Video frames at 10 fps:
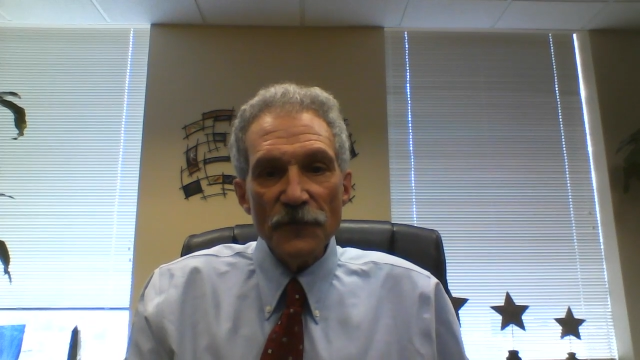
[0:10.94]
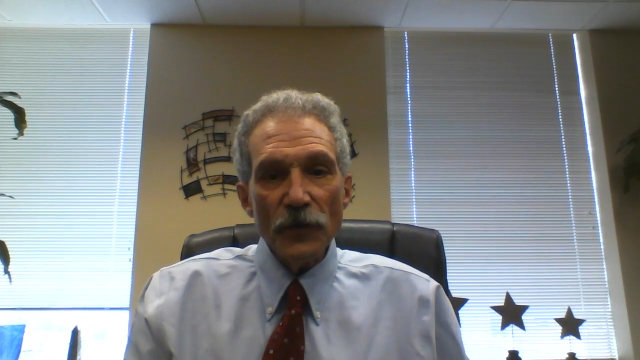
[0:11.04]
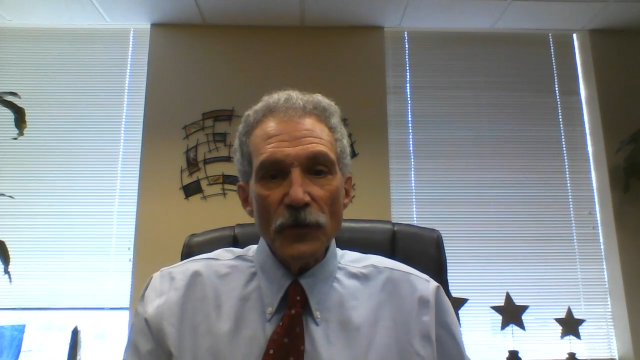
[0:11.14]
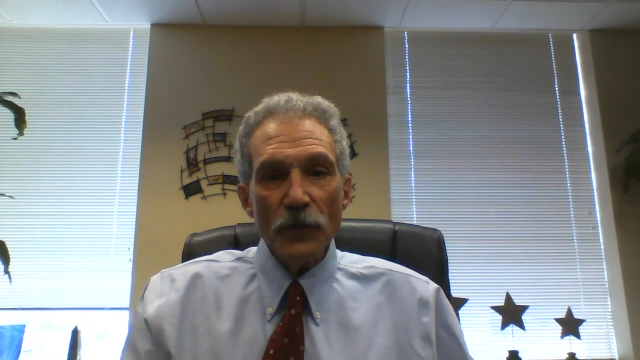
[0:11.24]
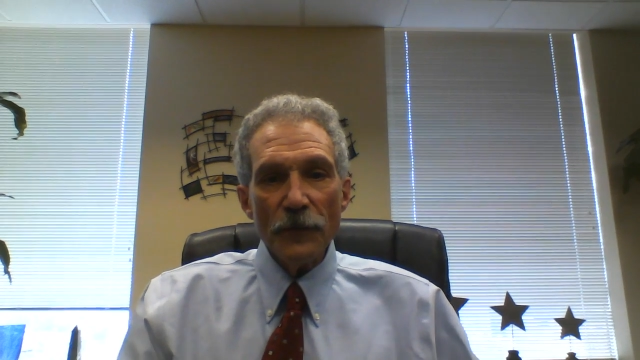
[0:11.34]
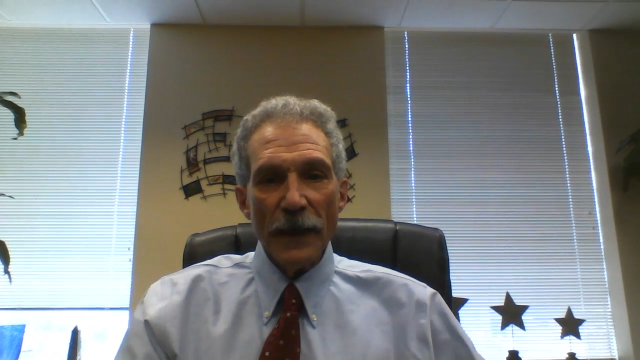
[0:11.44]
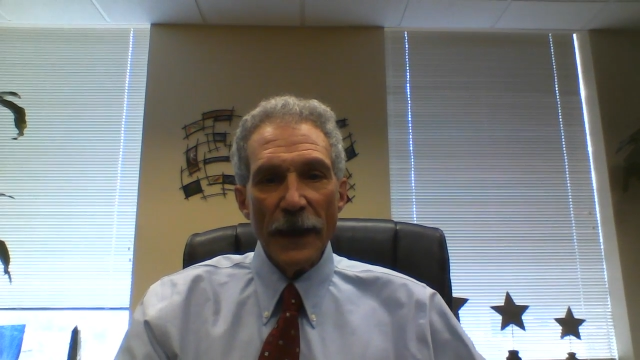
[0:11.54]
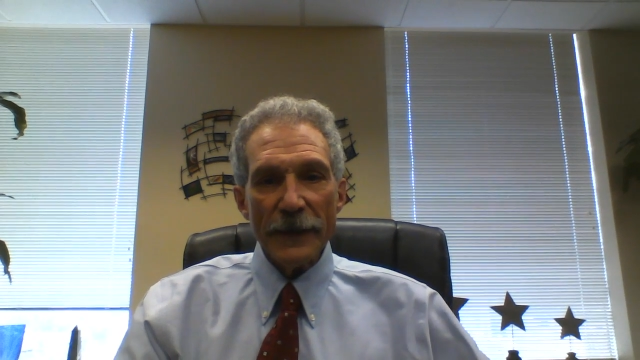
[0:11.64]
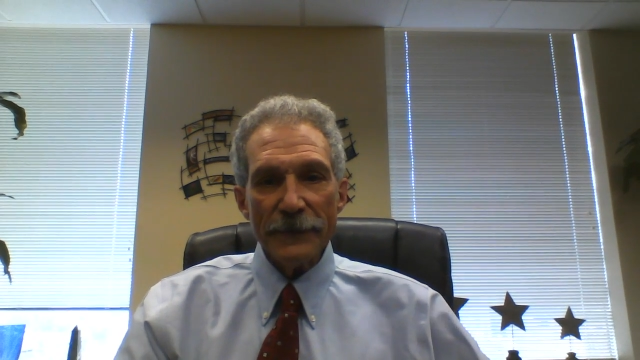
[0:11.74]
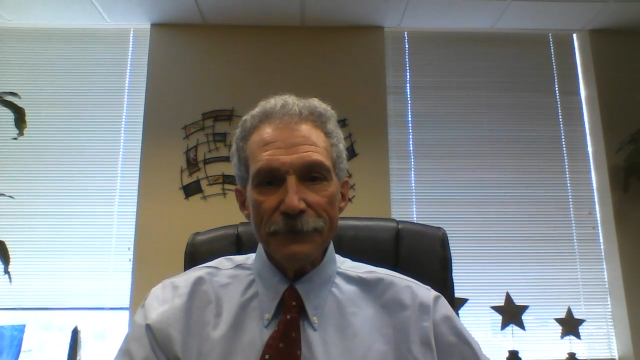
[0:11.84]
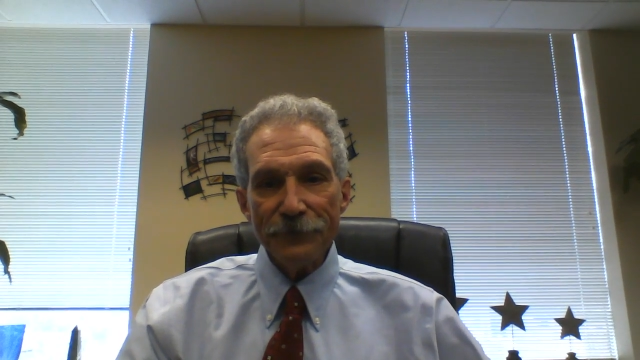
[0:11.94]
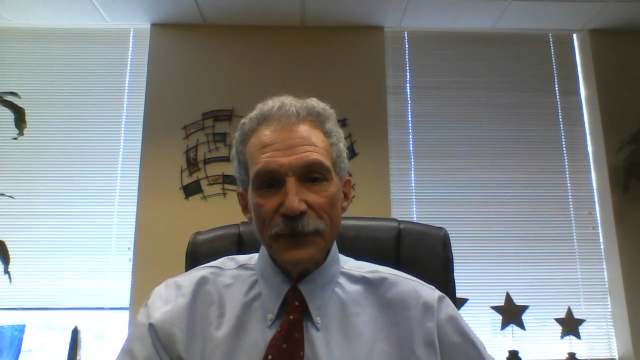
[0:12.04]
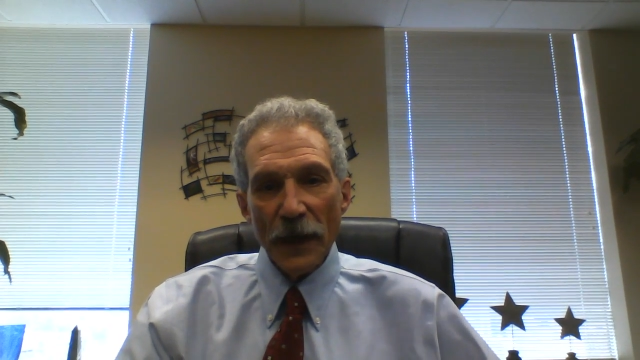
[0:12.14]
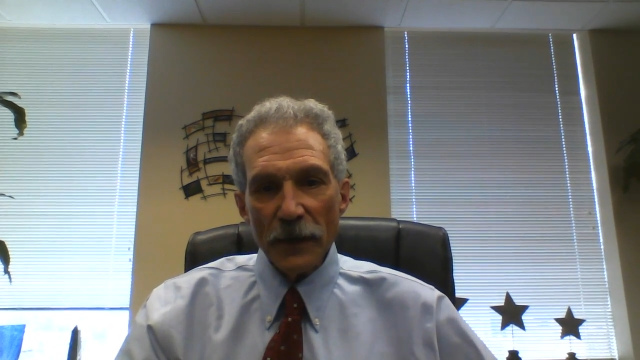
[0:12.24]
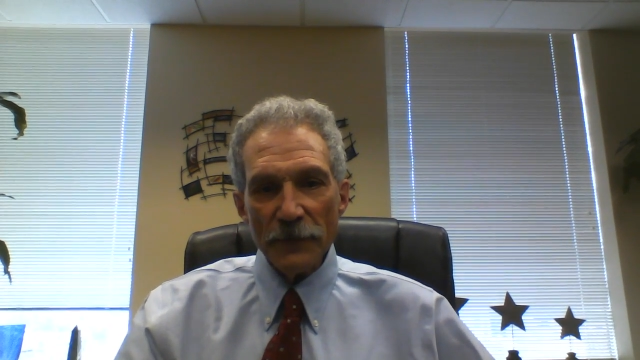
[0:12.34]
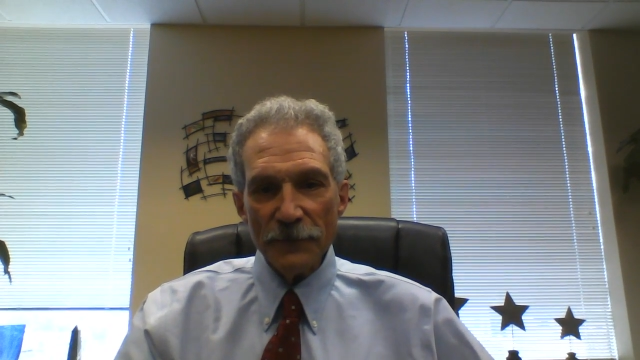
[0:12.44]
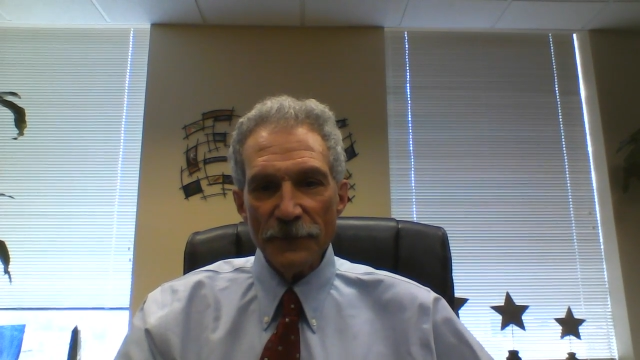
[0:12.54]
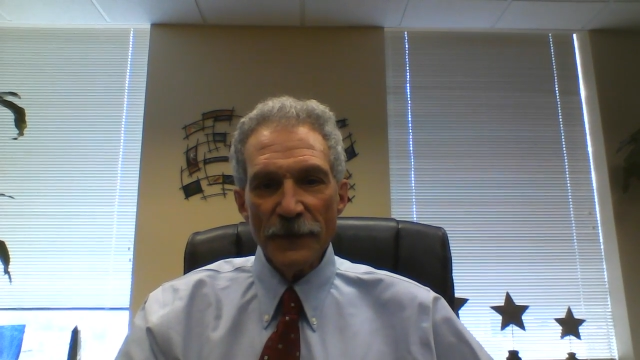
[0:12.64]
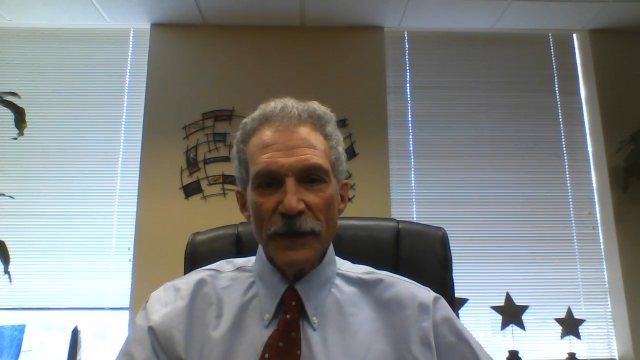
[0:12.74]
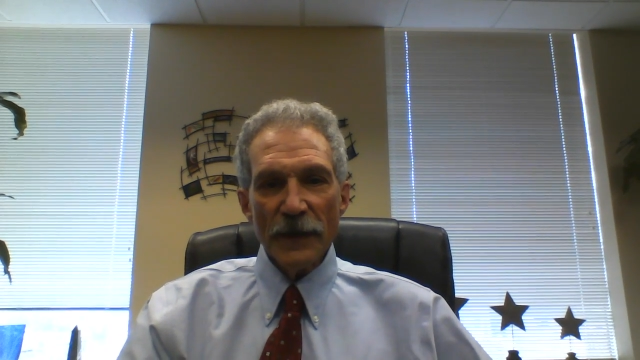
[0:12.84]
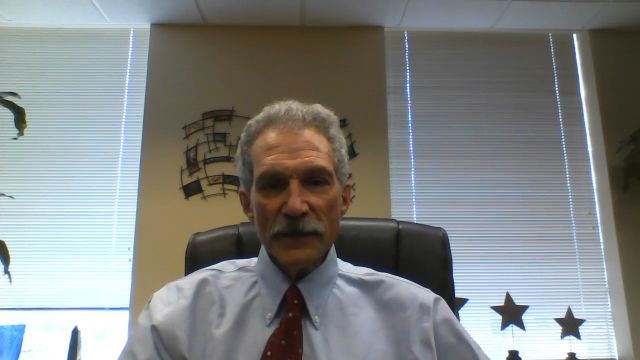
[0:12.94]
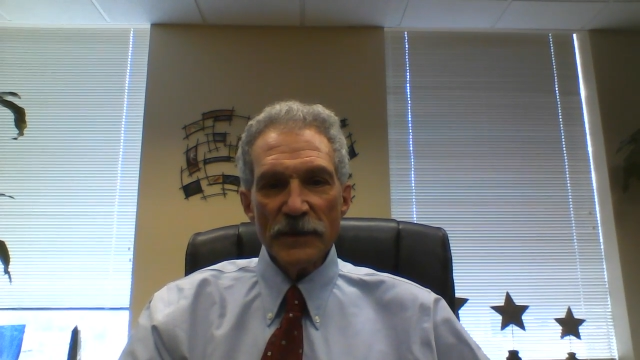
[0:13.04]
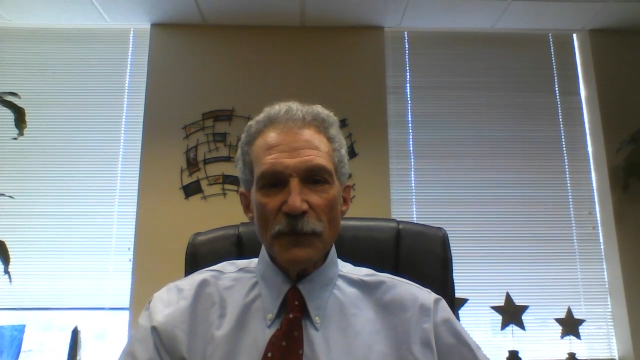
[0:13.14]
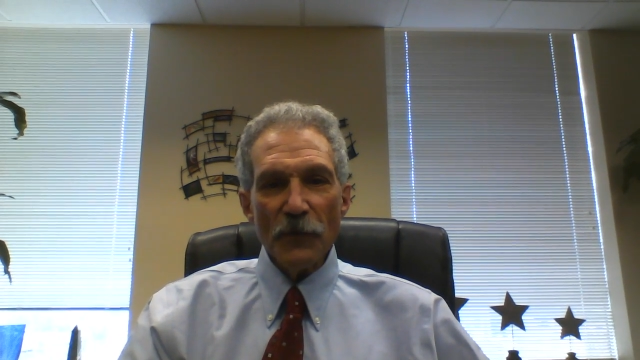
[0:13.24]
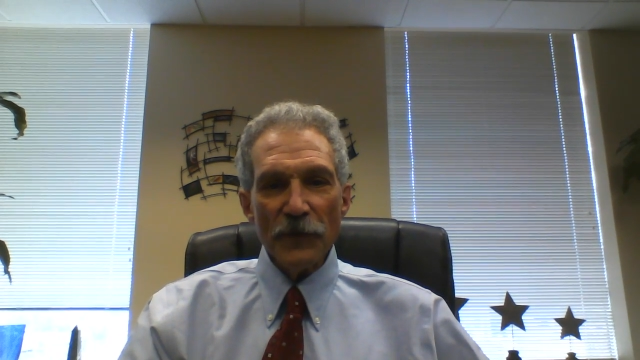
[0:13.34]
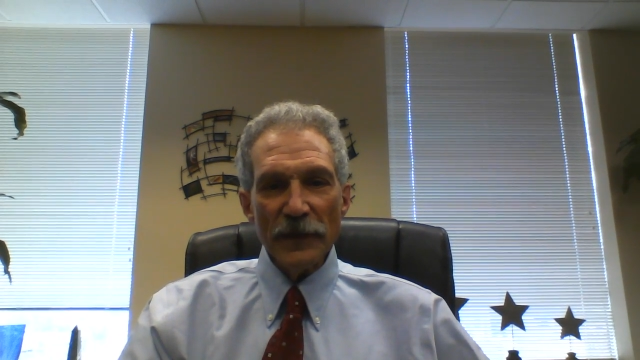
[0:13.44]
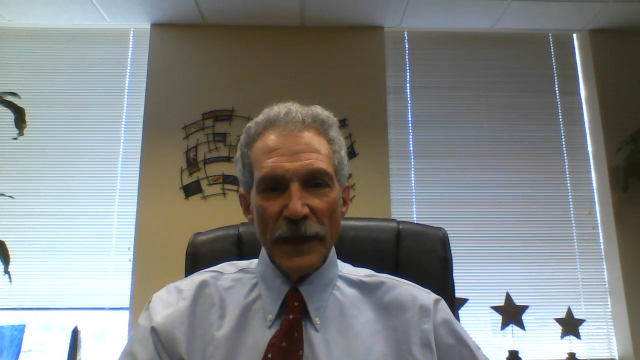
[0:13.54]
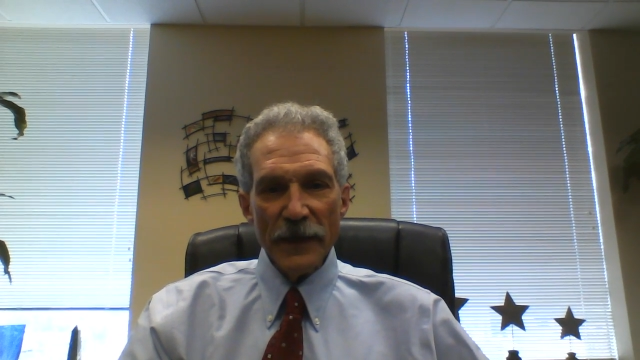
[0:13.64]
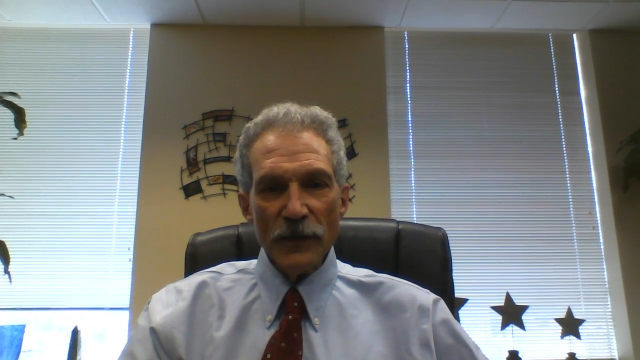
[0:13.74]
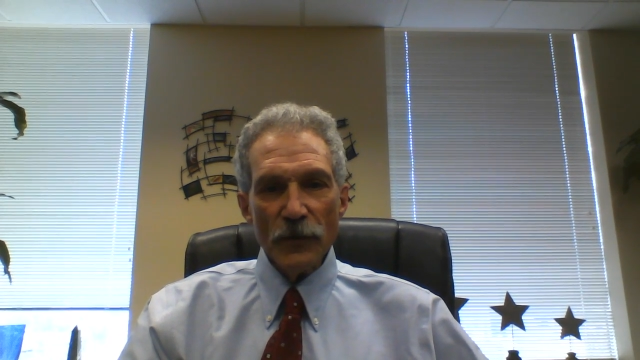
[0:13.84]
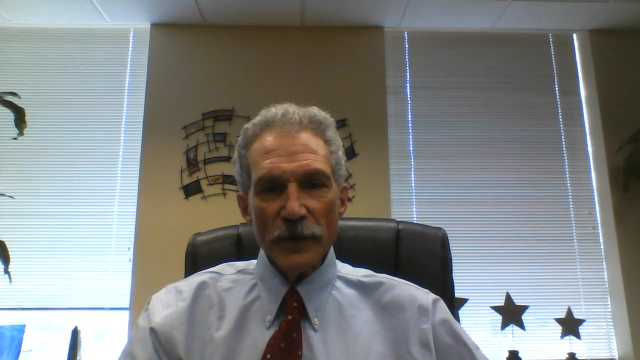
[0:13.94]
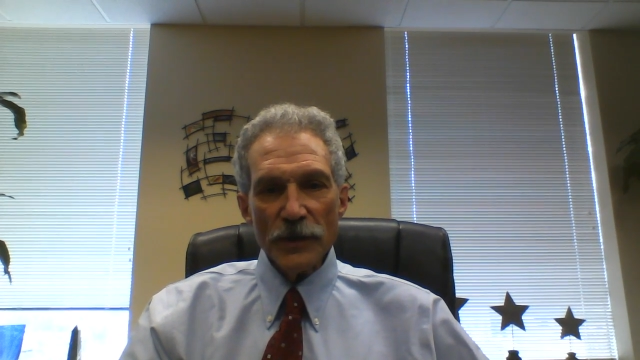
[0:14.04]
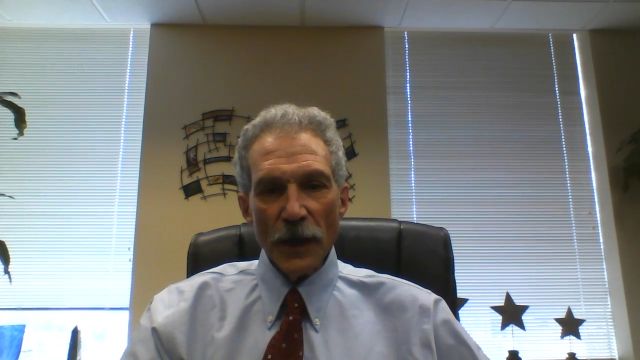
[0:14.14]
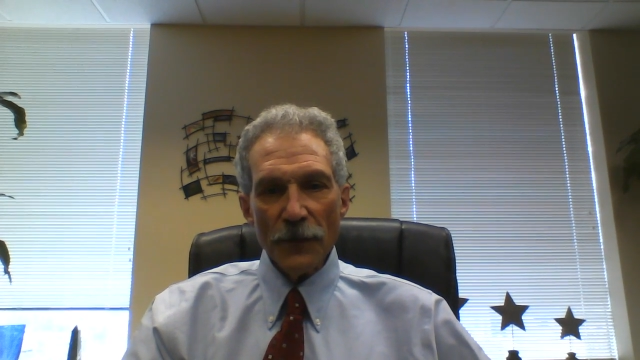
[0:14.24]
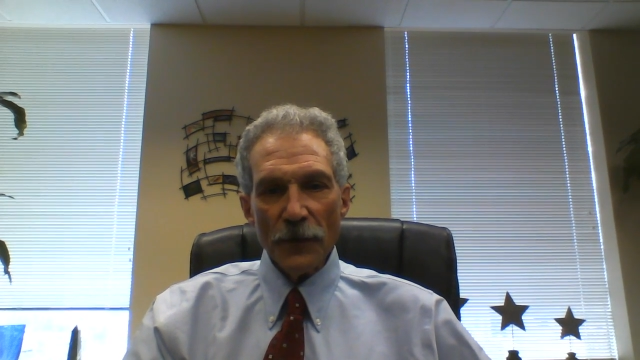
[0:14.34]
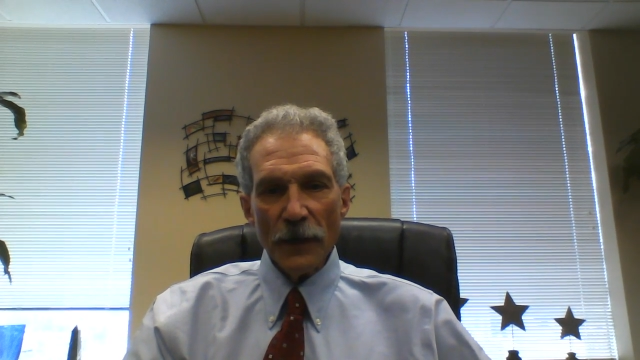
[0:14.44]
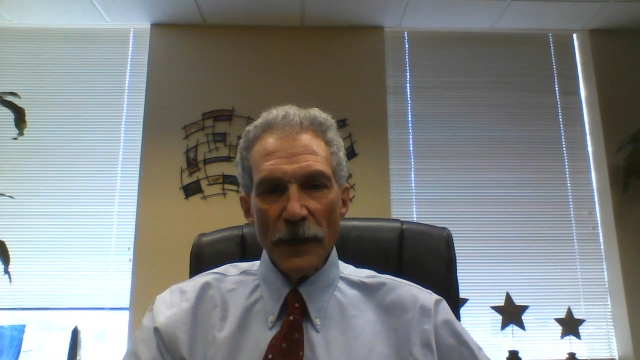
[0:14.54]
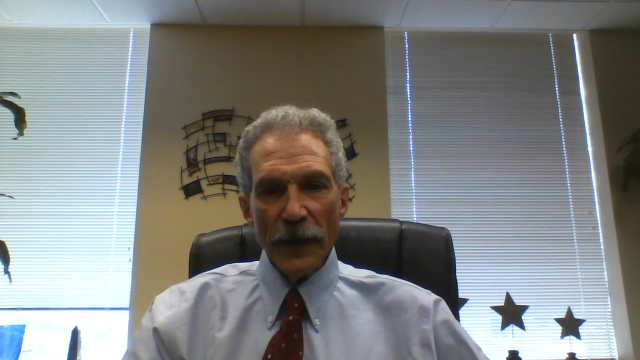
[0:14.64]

flu that are somewhat related to each other,